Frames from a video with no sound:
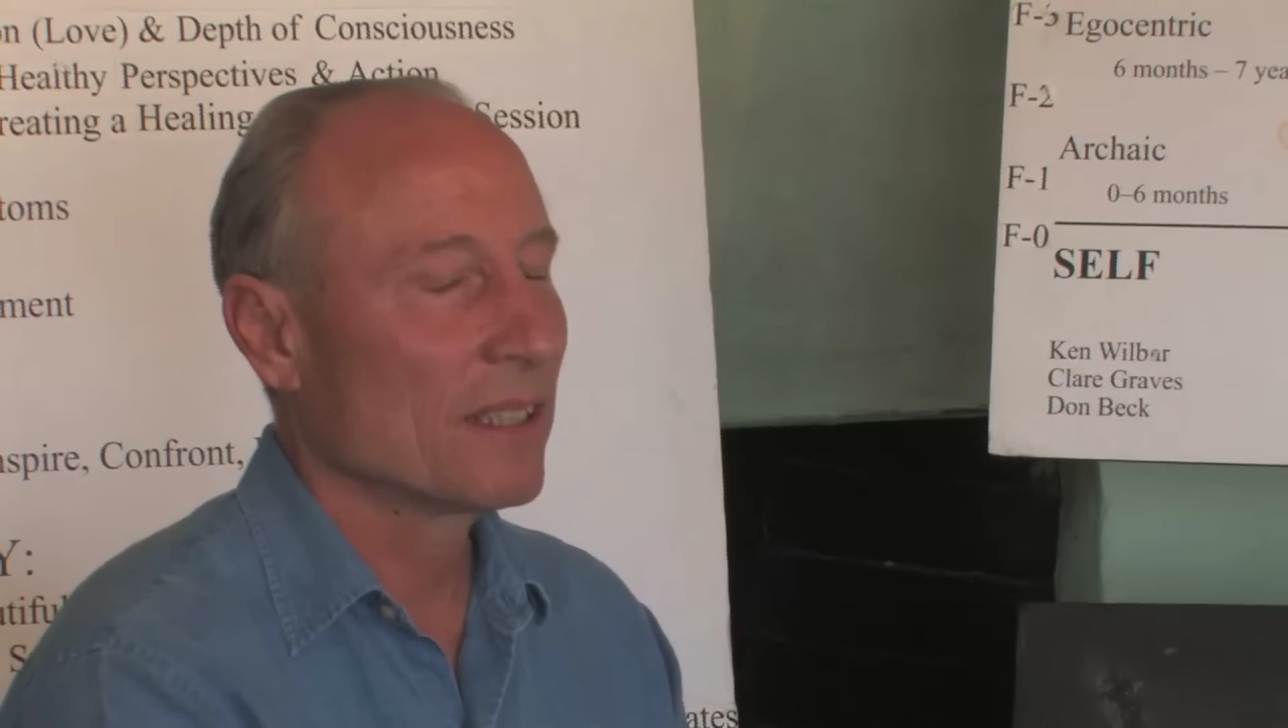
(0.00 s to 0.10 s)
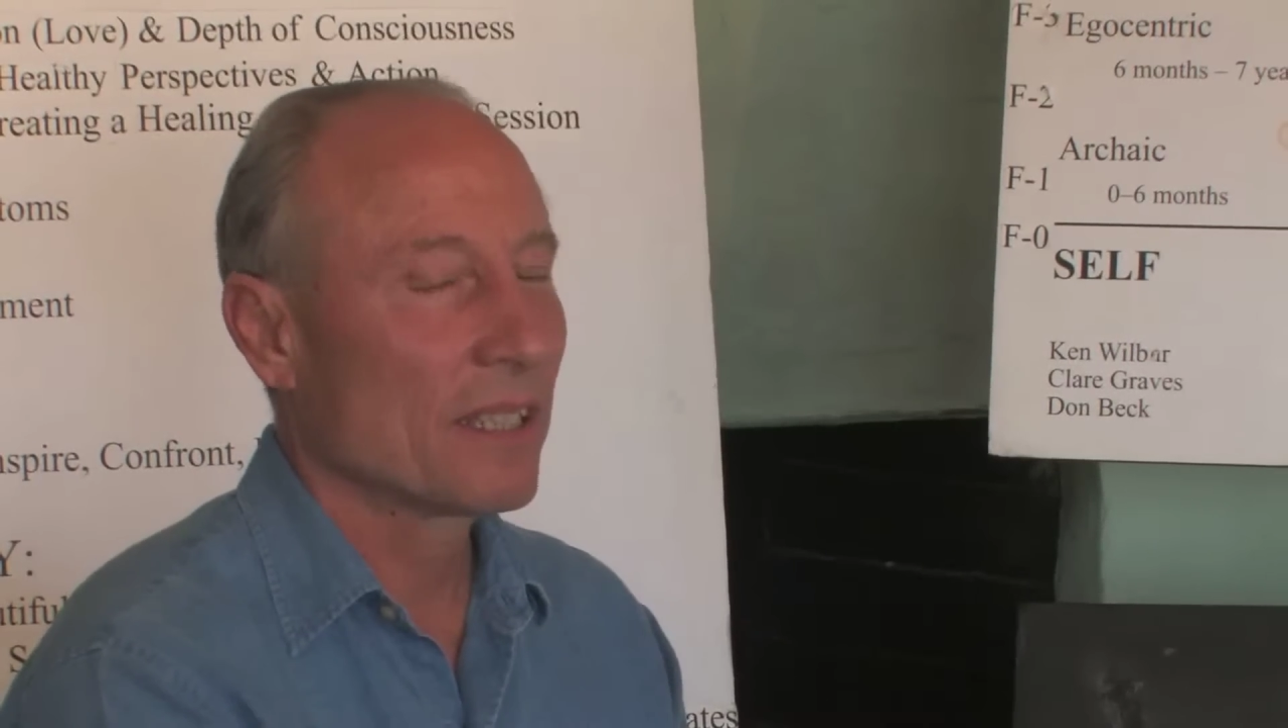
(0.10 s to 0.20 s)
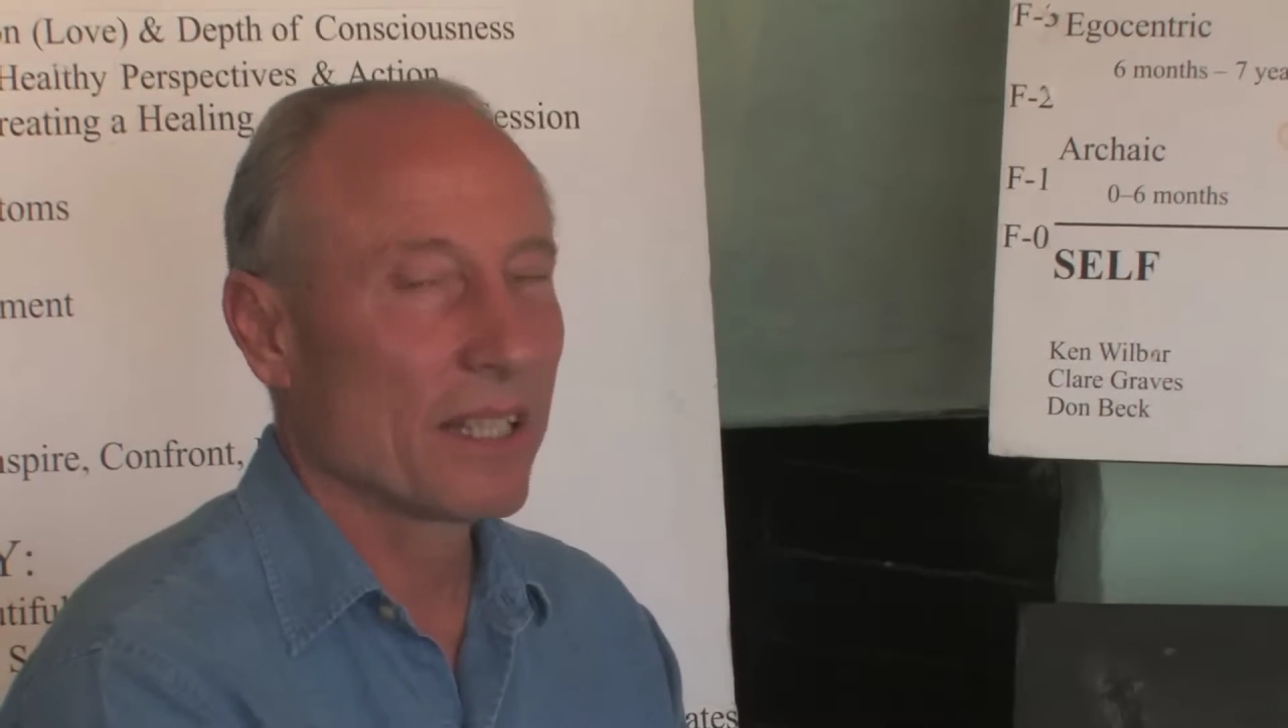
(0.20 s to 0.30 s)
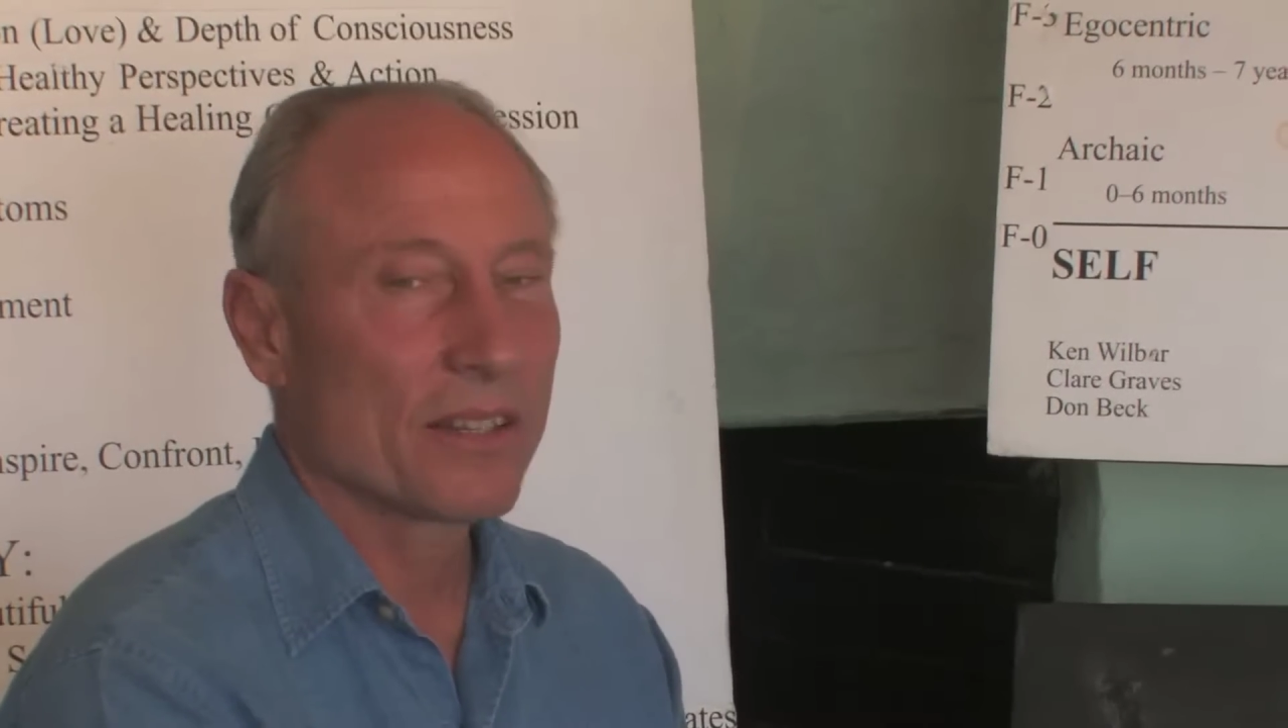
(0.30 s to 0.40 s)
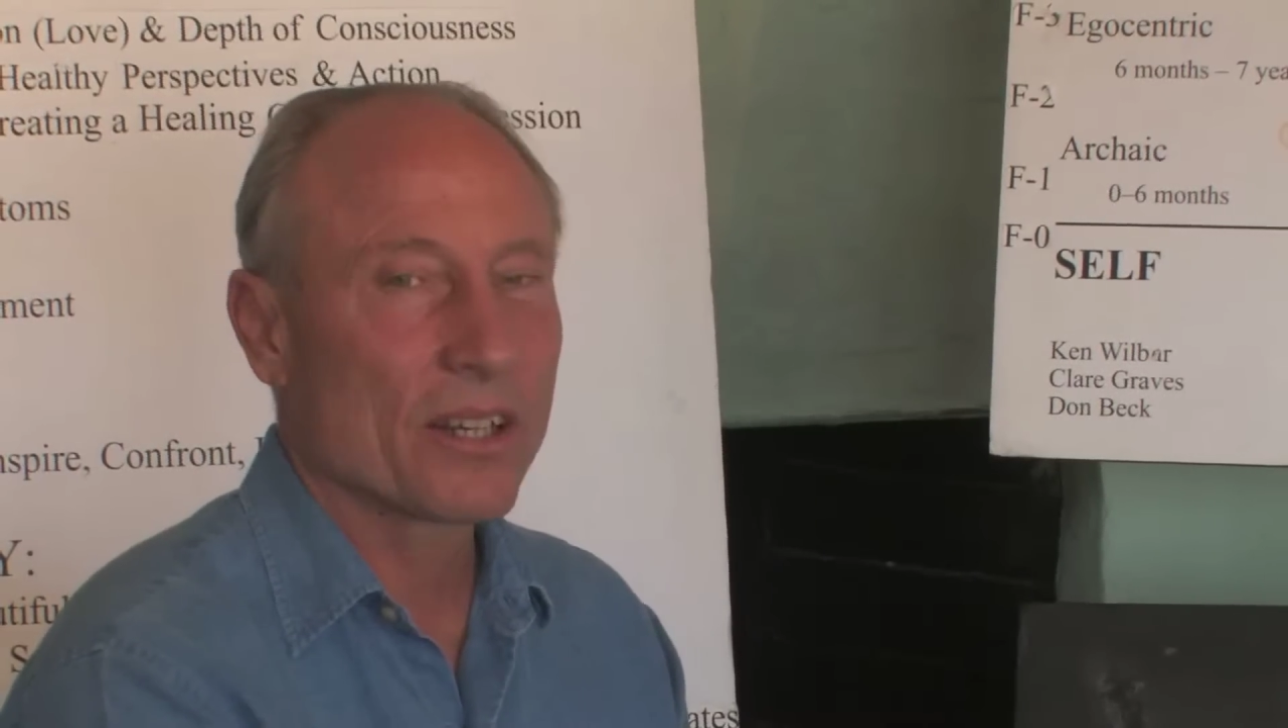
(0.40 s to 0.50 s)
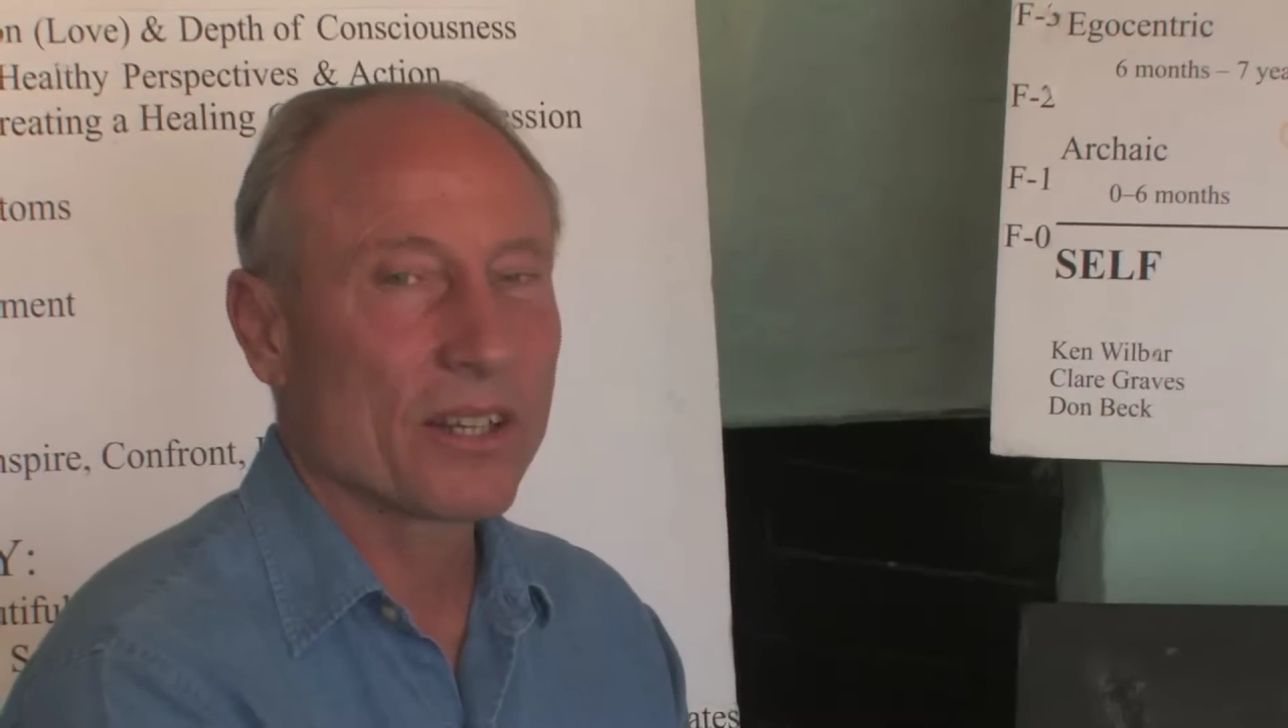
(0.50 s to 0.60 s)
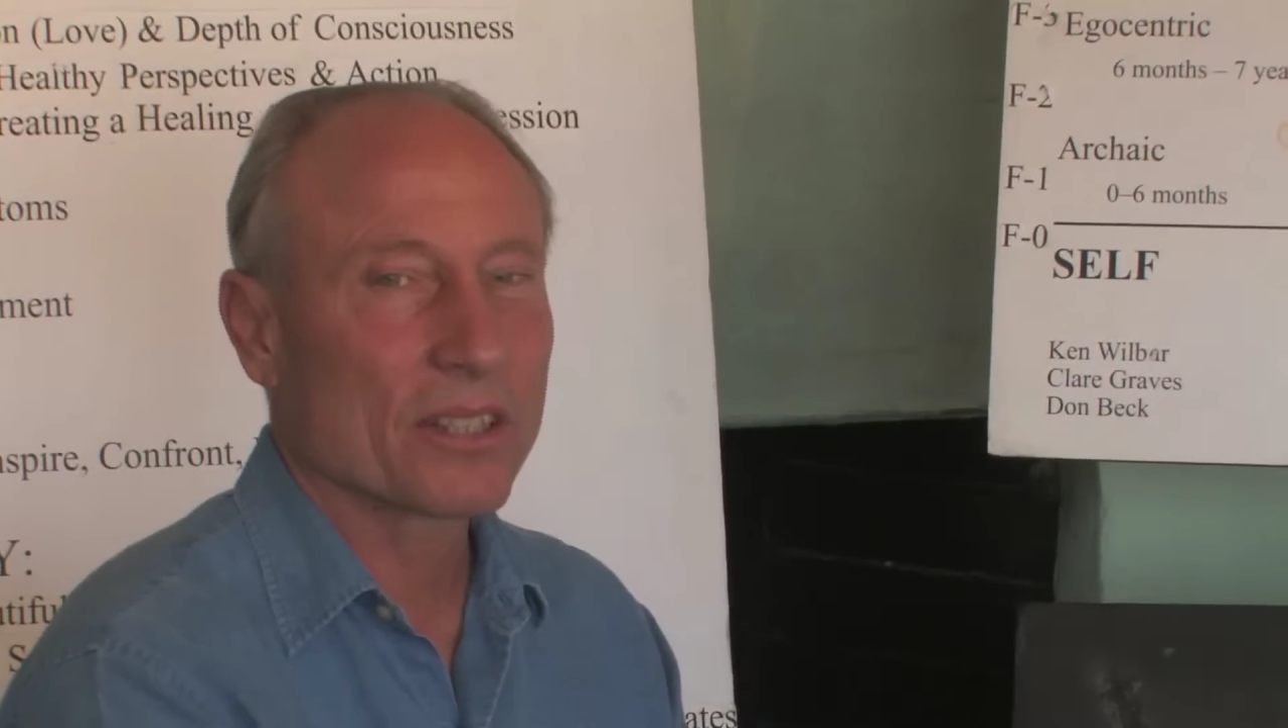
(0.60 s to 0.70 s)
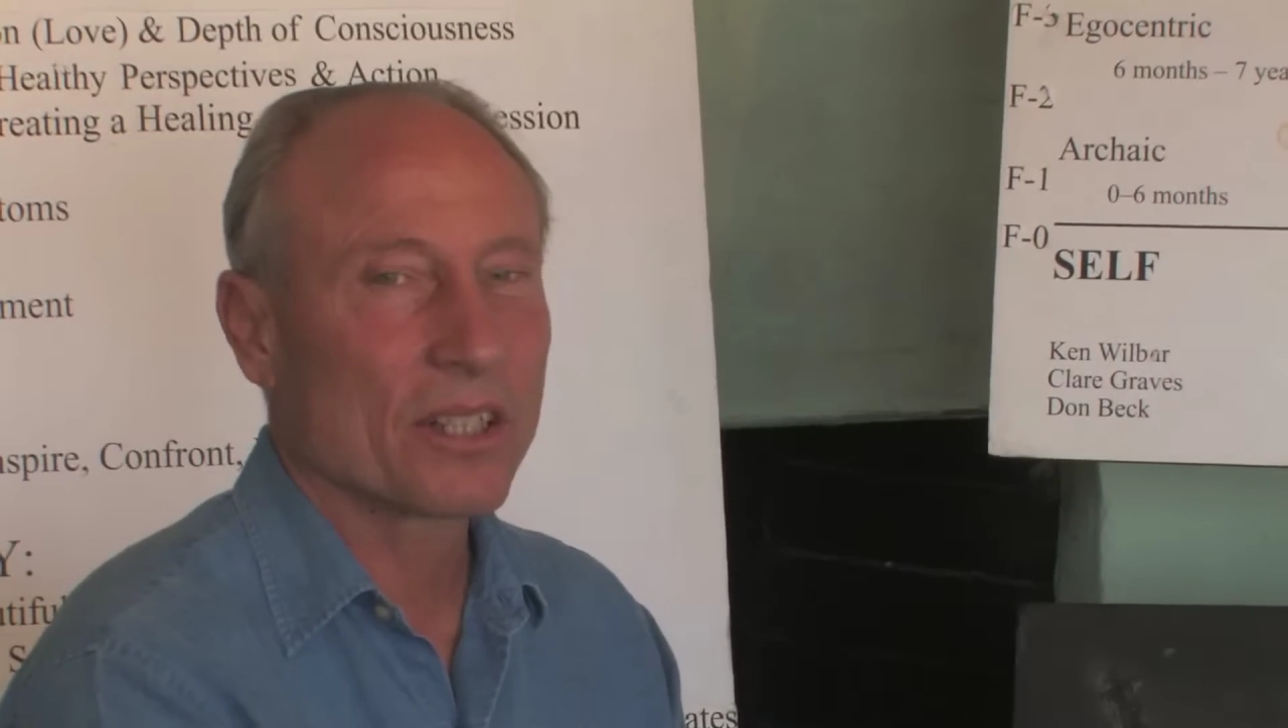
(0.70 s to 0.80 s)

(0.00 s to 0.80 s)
the, there are the